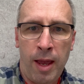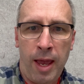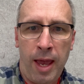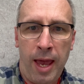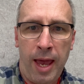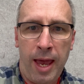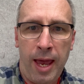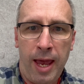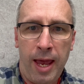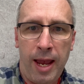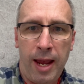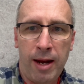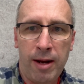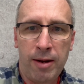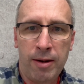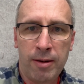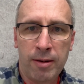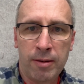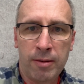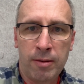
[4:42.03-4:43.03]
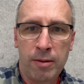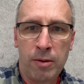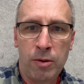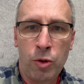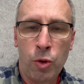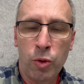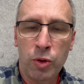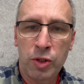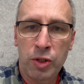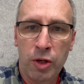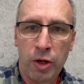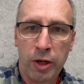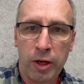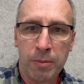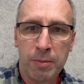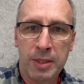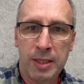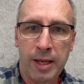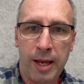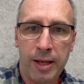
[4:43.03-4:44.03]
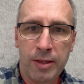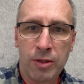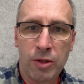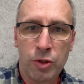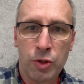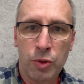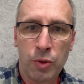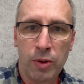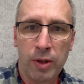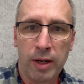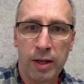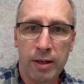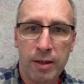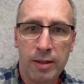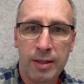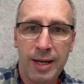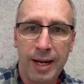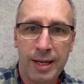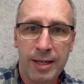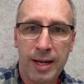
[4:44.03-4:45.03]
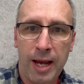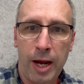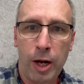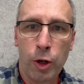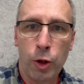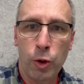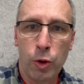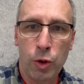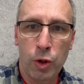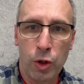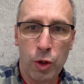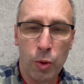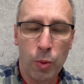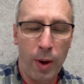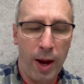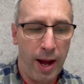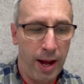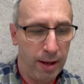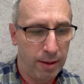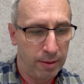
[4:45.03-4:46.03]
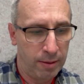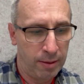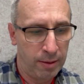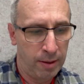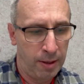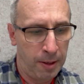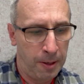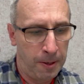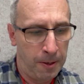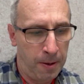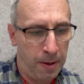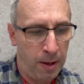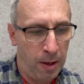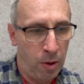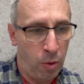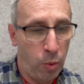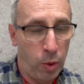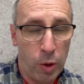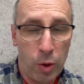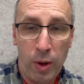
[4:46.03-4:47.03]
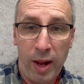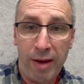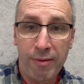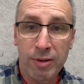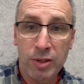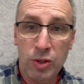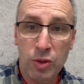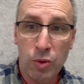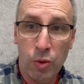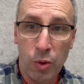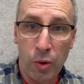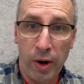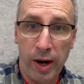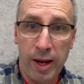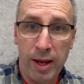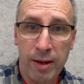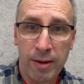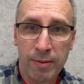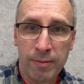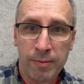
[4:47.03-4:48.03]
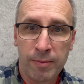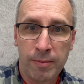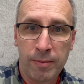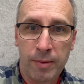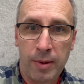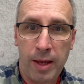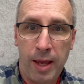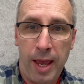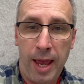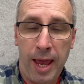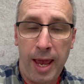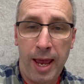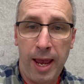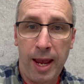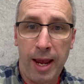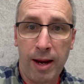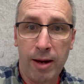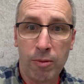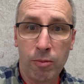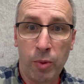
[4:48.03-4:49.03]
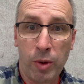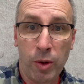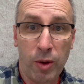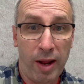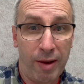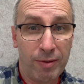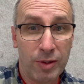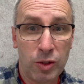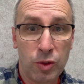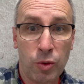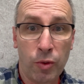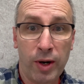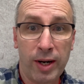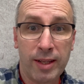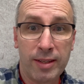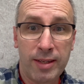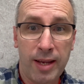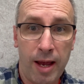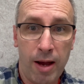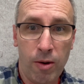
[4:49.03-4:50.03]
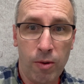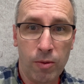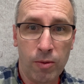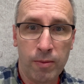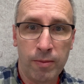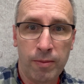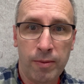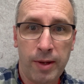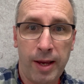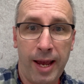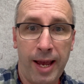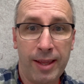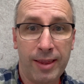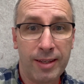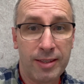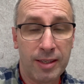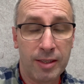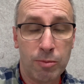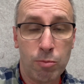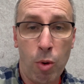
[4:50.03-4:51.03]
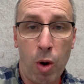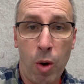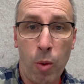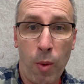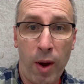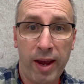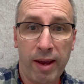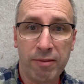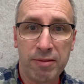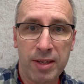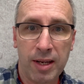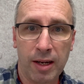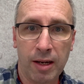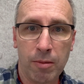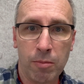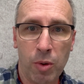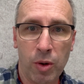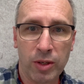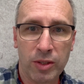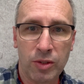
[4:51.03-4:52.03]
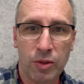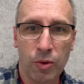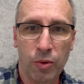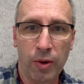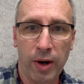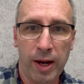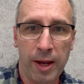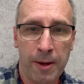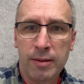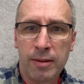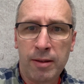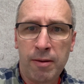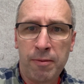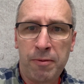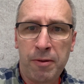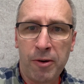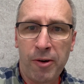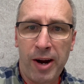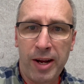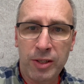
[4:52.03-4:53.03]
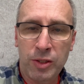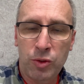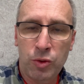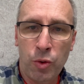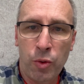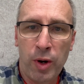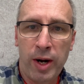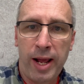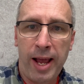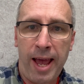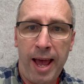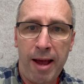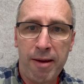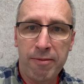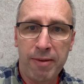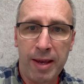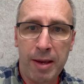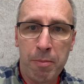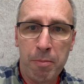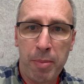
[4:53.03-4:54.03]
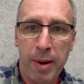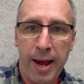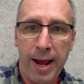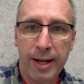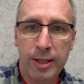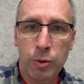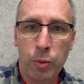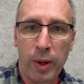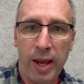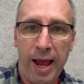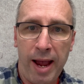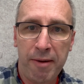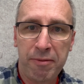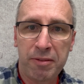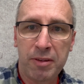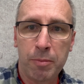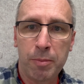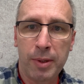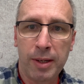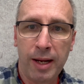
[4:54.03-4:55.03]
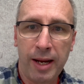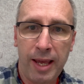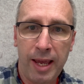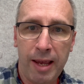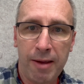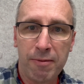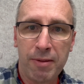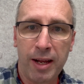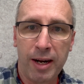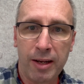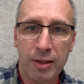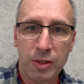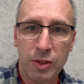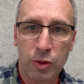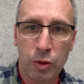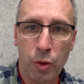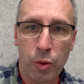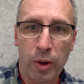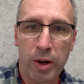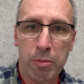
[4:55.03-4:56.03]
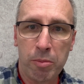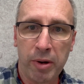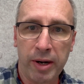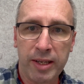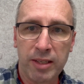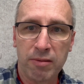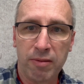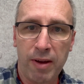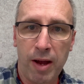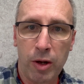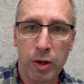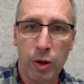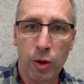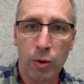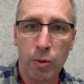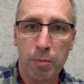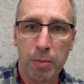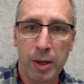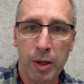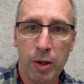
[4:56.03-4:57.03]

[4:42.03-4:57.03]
And your circumstances shouldn't dictate who you are. We all have a story, and we all have a story to tell. And this is my way of telling my story. For our story to have impact, we have to believe that our story brings value,